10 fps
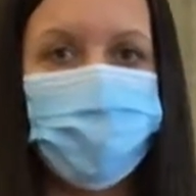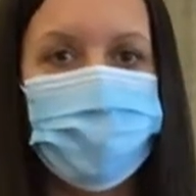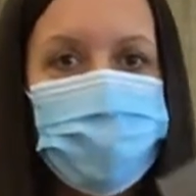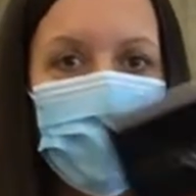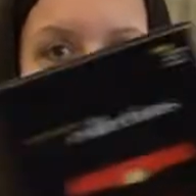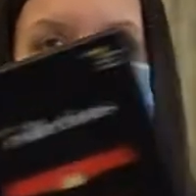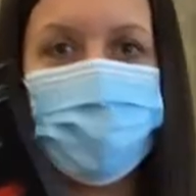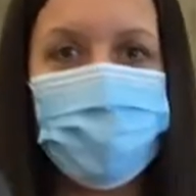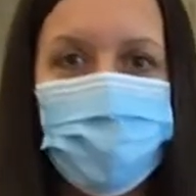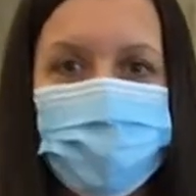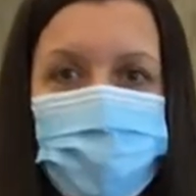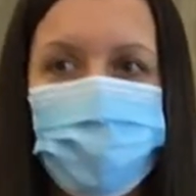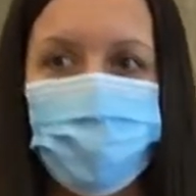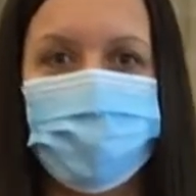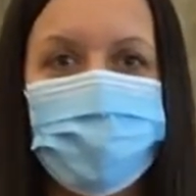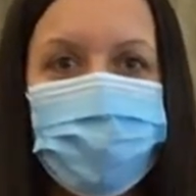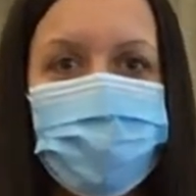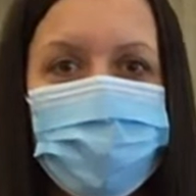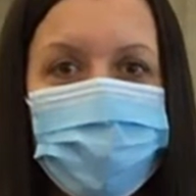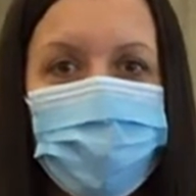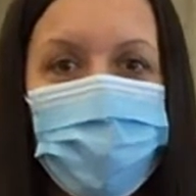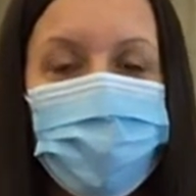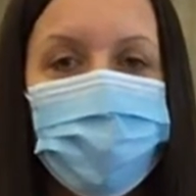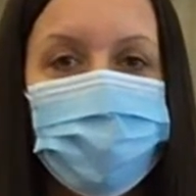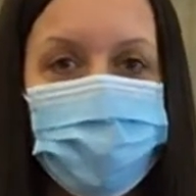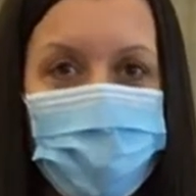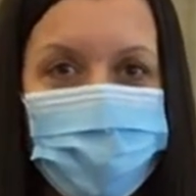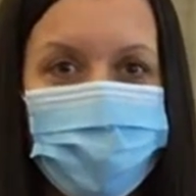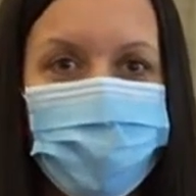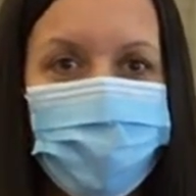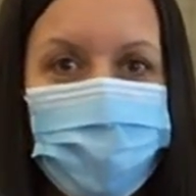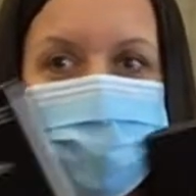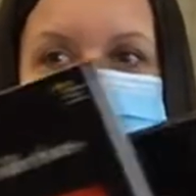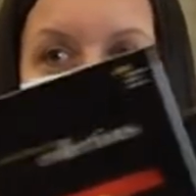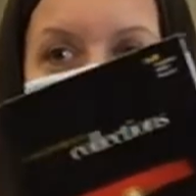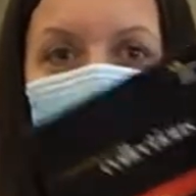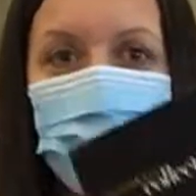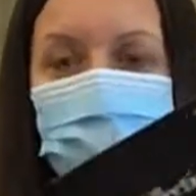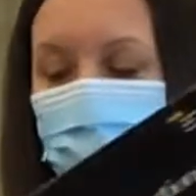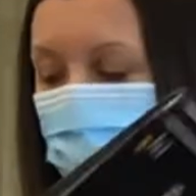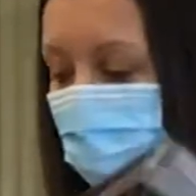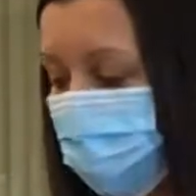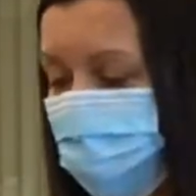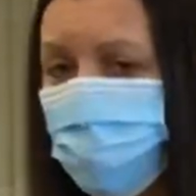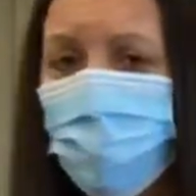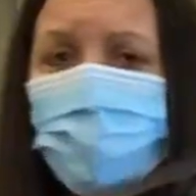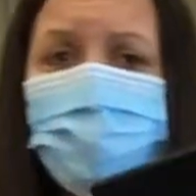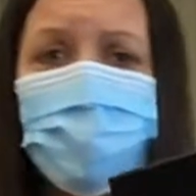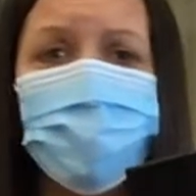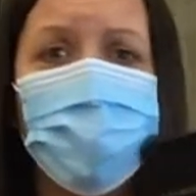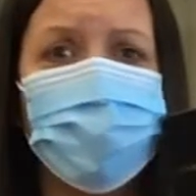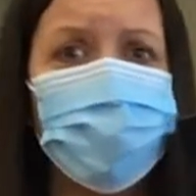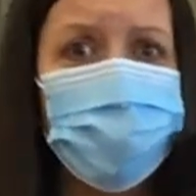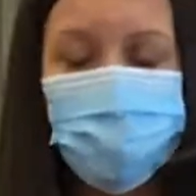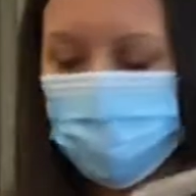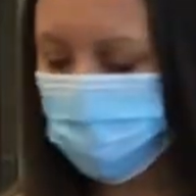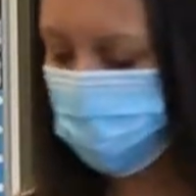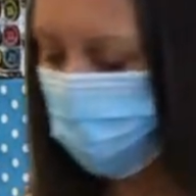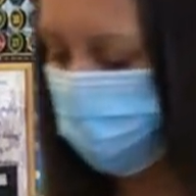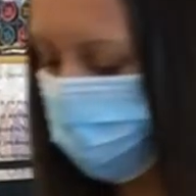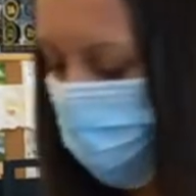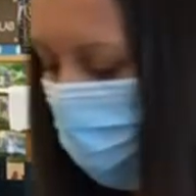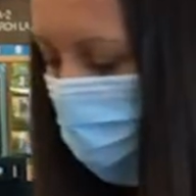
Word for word: These black English books. Yes, you need to bring them, put them back. These always get lost. Check your bookshelves.